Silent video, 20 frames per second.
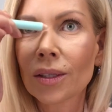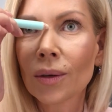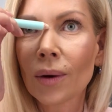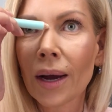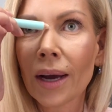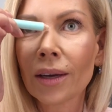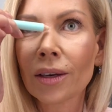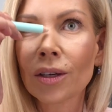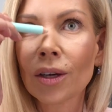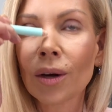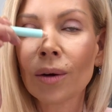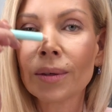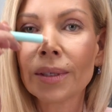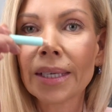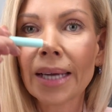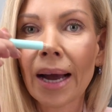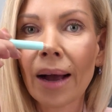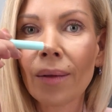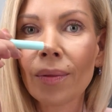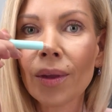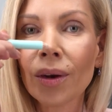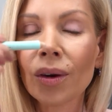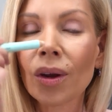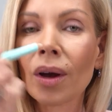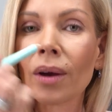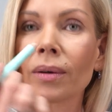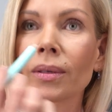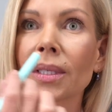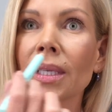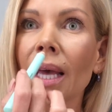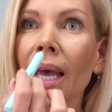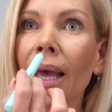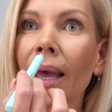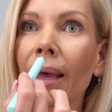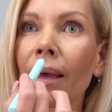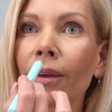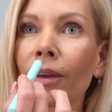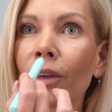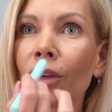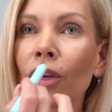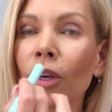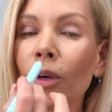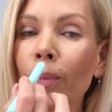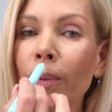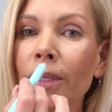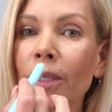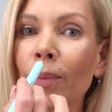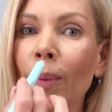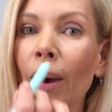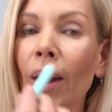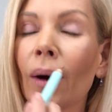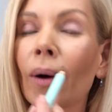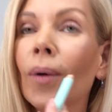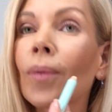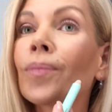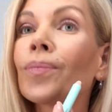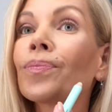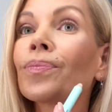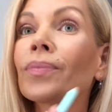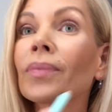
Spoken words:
So I go down the nose, Cupid's bow.